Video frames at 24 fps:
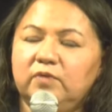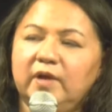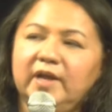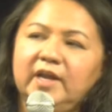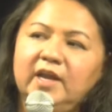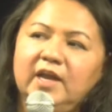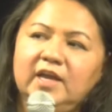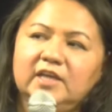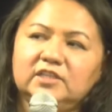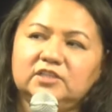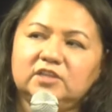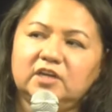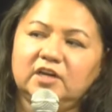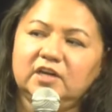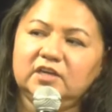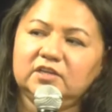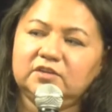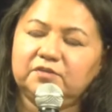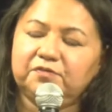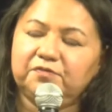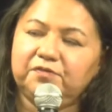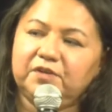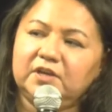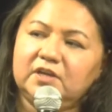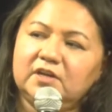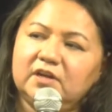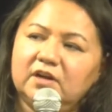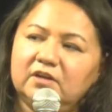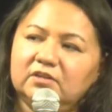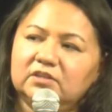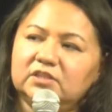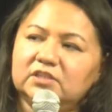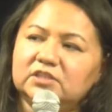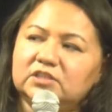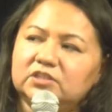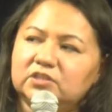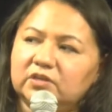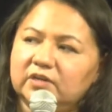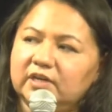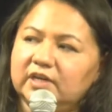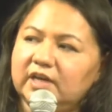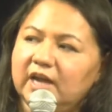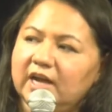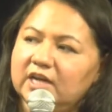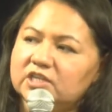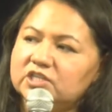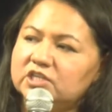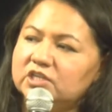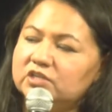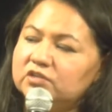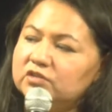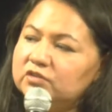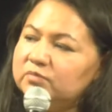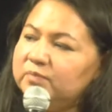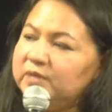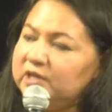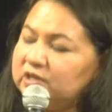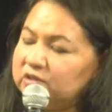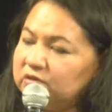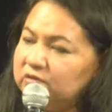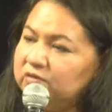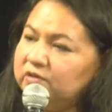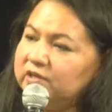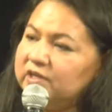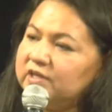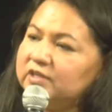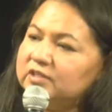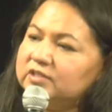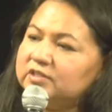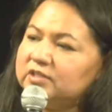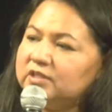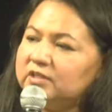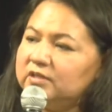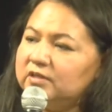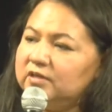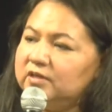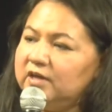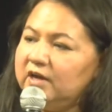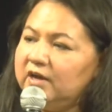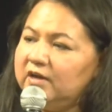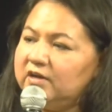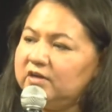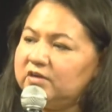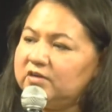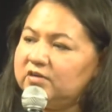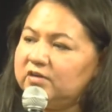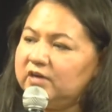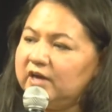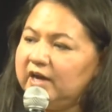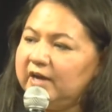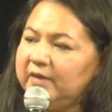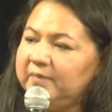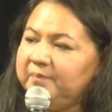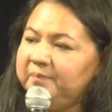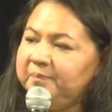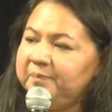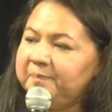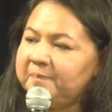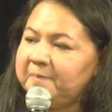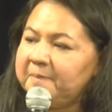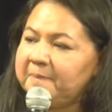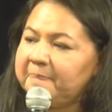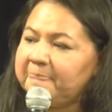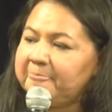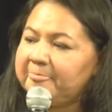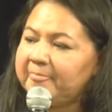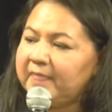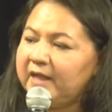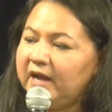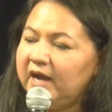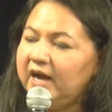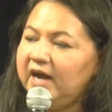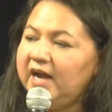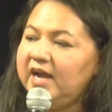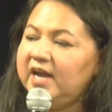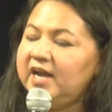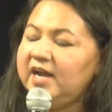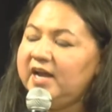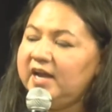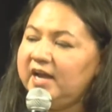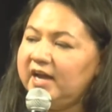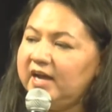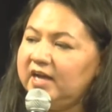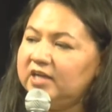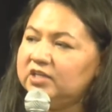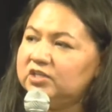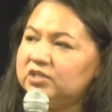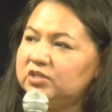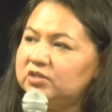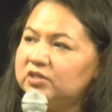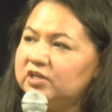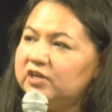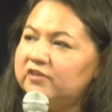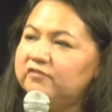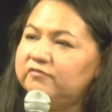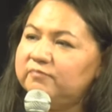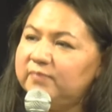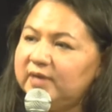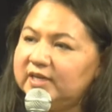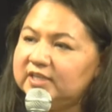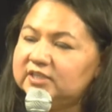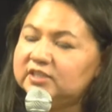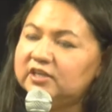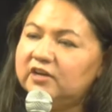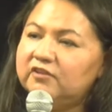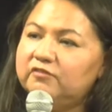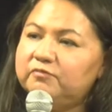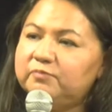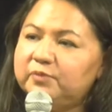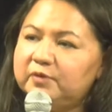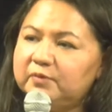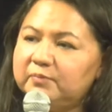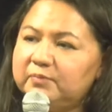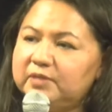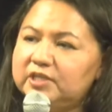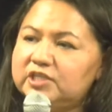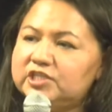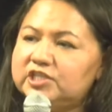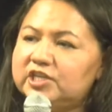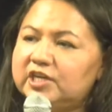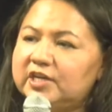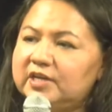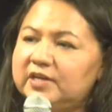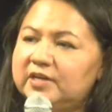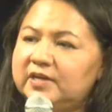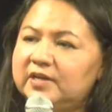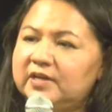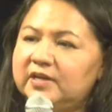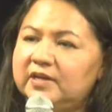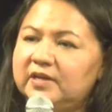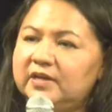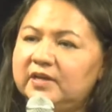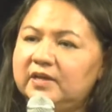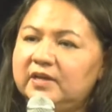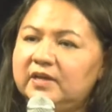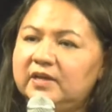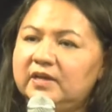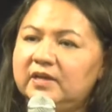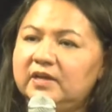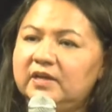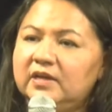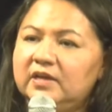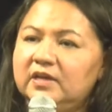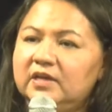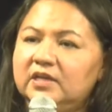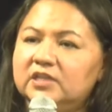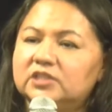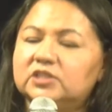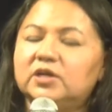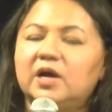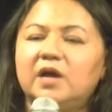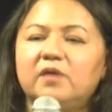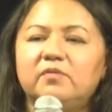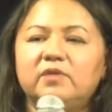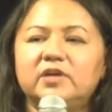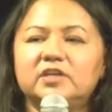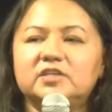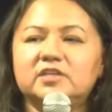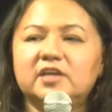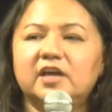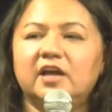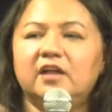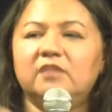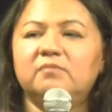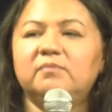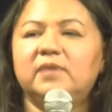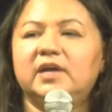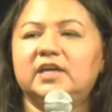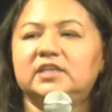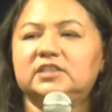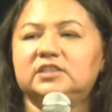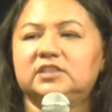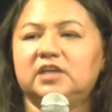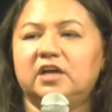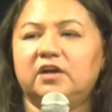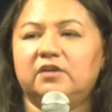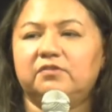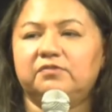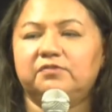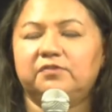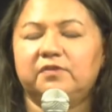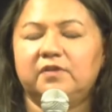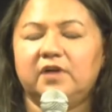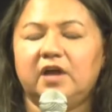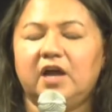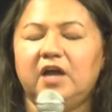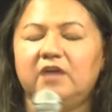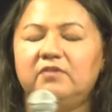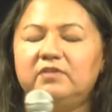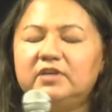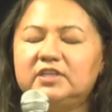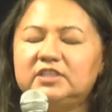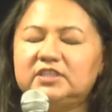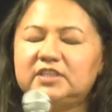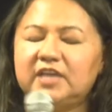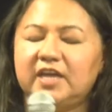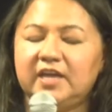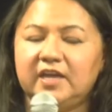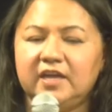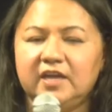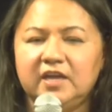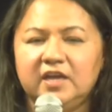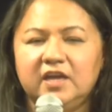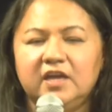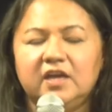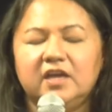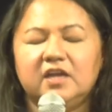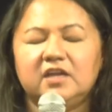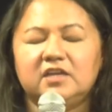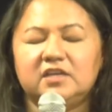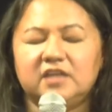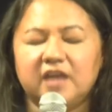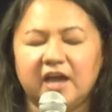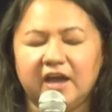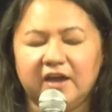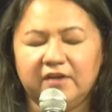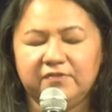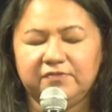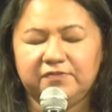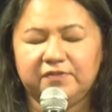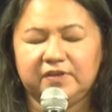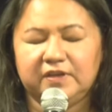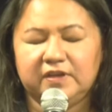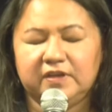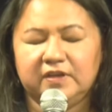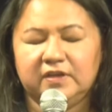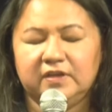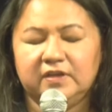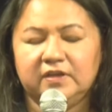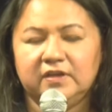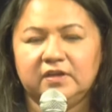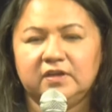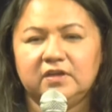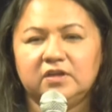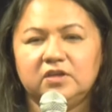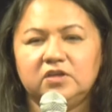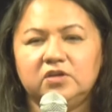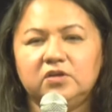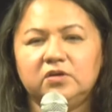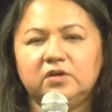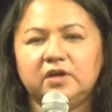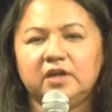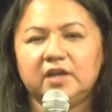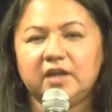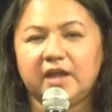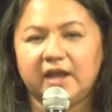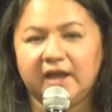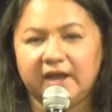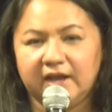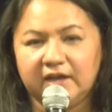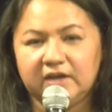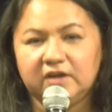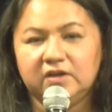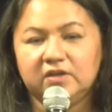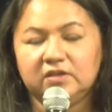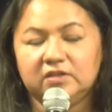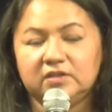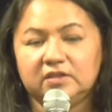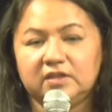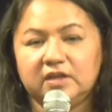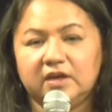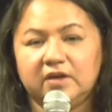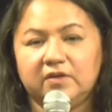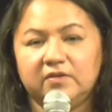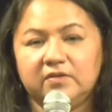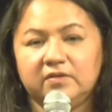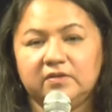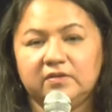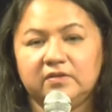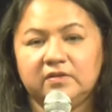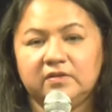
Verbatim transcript: when I started to figure out this story, it actually took me two years to learn how to cry. I had to give myself permission. So I would tell myself, I would say, Daphie, you're an adult now,